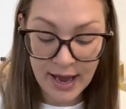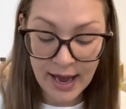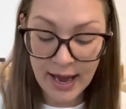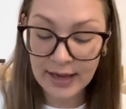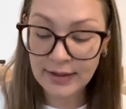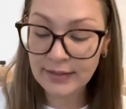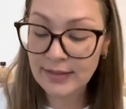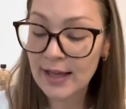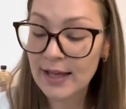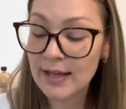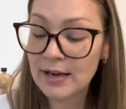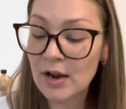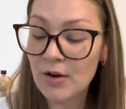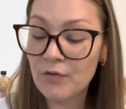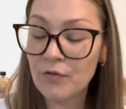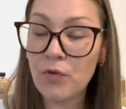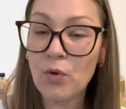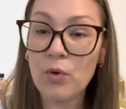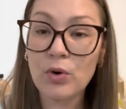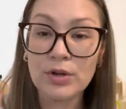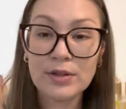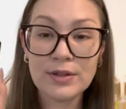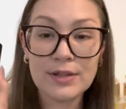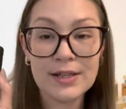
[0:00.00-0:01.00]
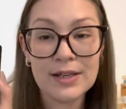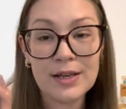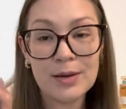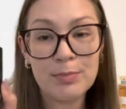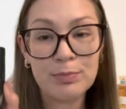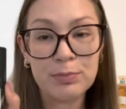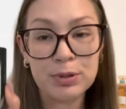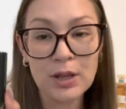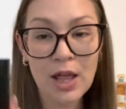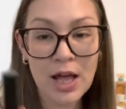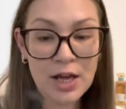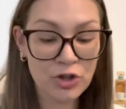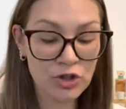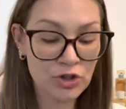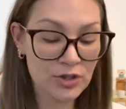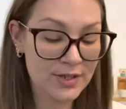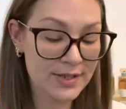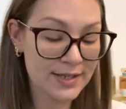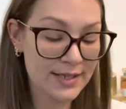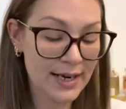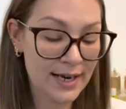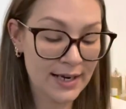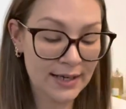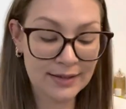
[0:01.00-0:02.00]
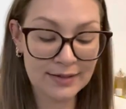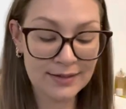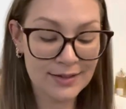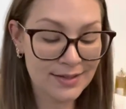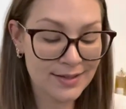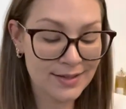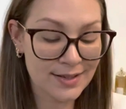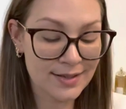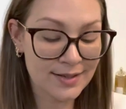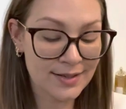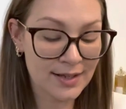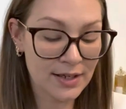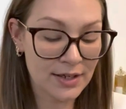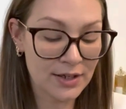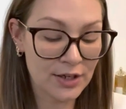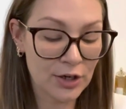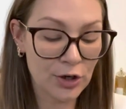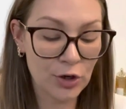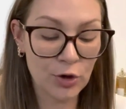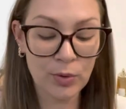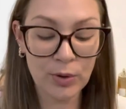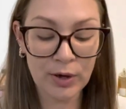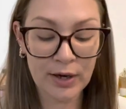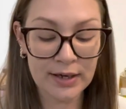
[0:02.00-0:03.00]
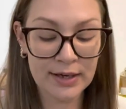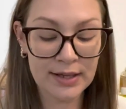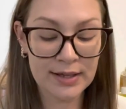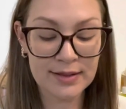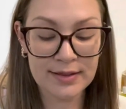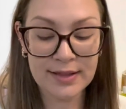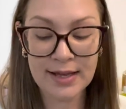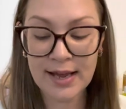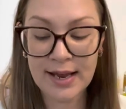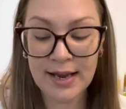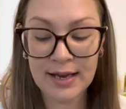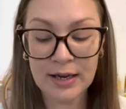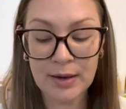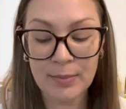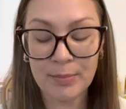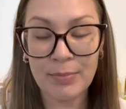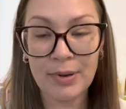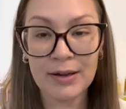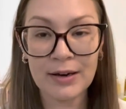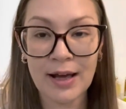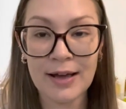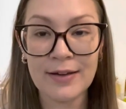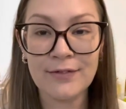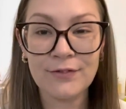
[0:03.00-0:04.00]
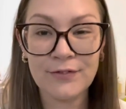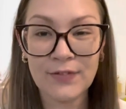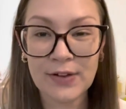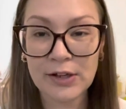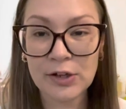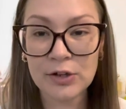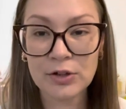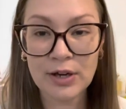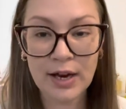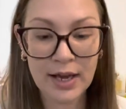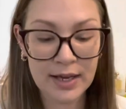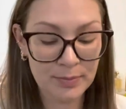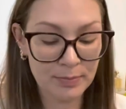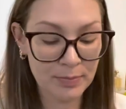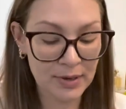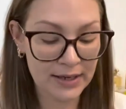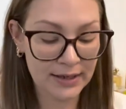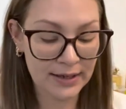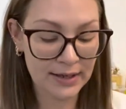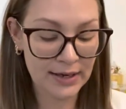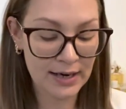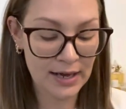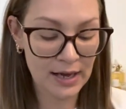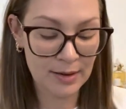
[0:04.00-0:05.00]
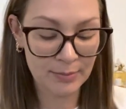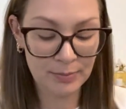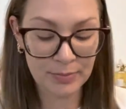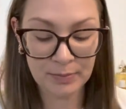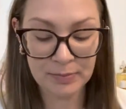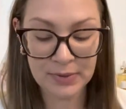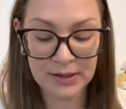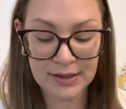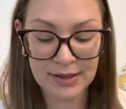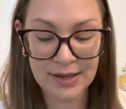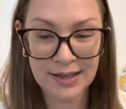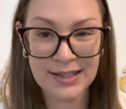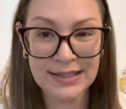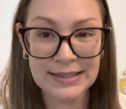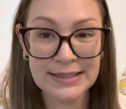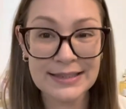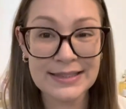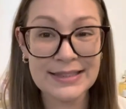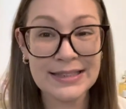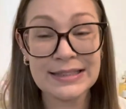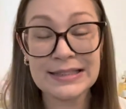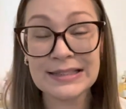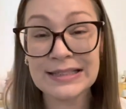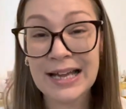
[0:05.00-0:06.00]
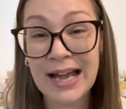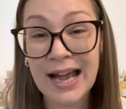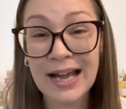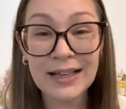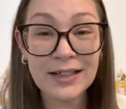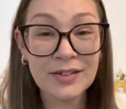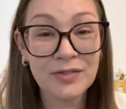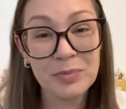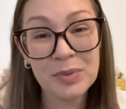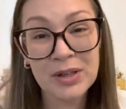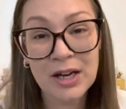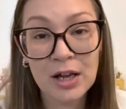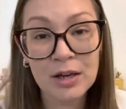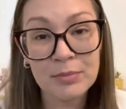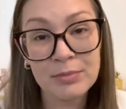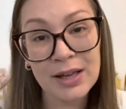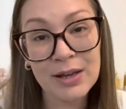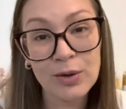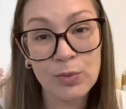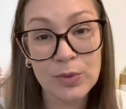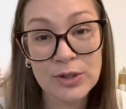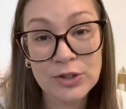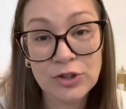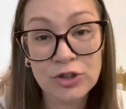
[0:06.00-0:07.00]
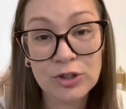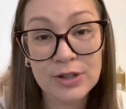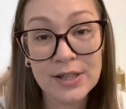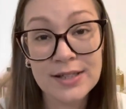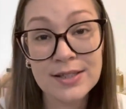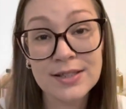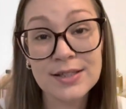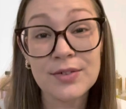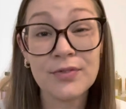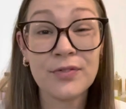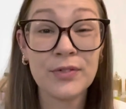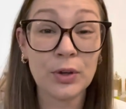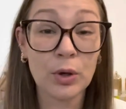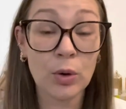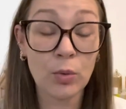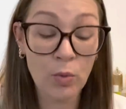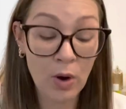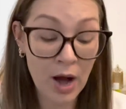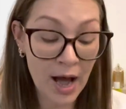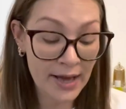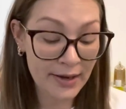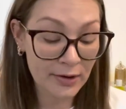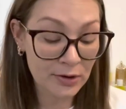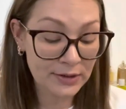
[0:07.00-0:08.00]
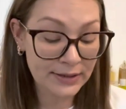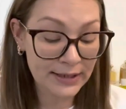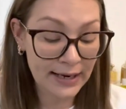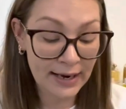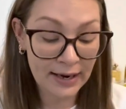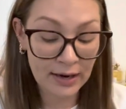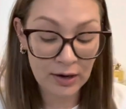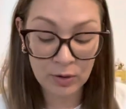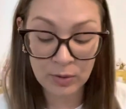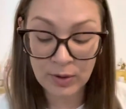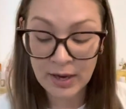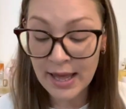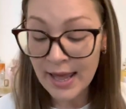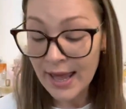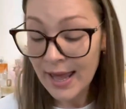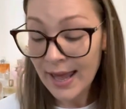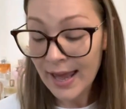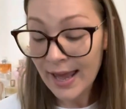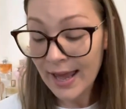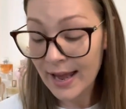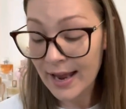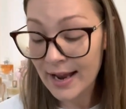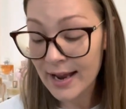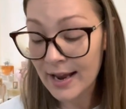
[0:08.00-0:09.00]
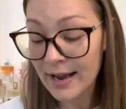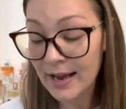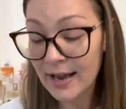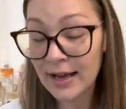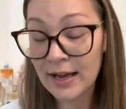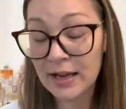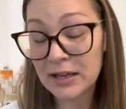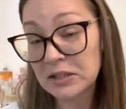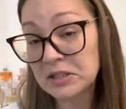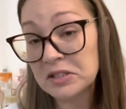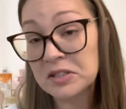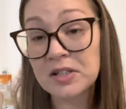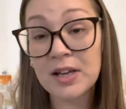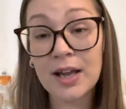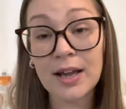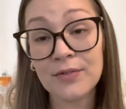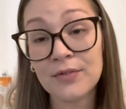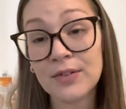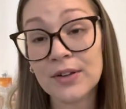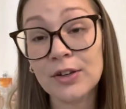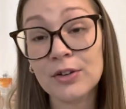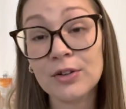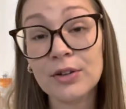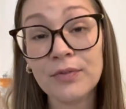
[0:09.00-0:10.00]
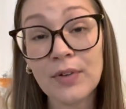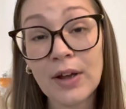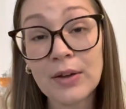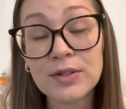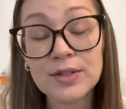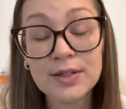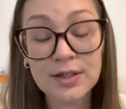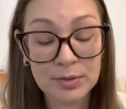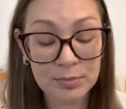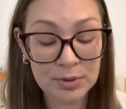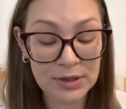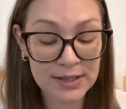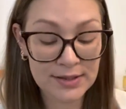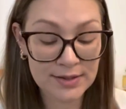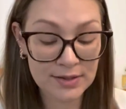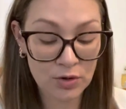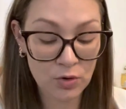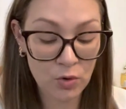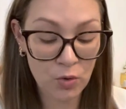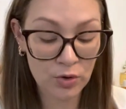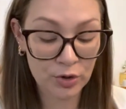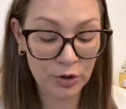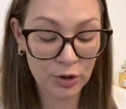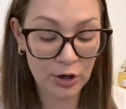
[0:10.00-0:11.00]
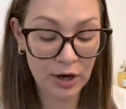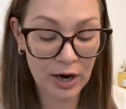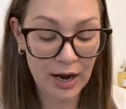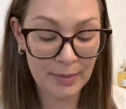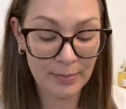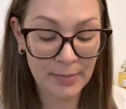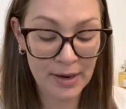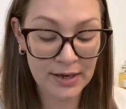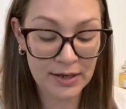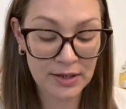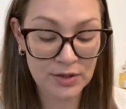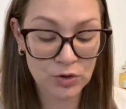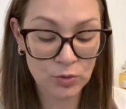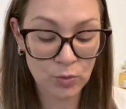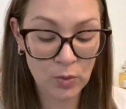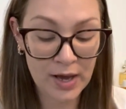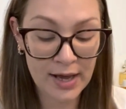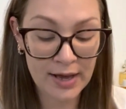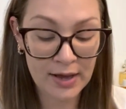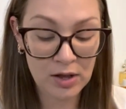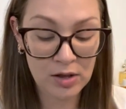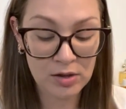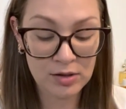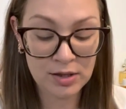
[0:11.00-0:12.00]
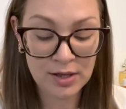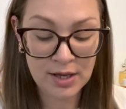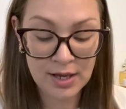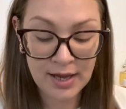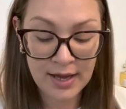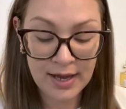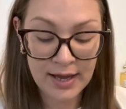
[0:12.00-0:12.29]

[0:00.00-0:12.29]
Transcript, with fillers: And then for the blush stick, this isn't new or anything, but I figured I'd pick it up because it's kind of been on my wish list for a while now. And I figured if I was gonna place an order, I might as well.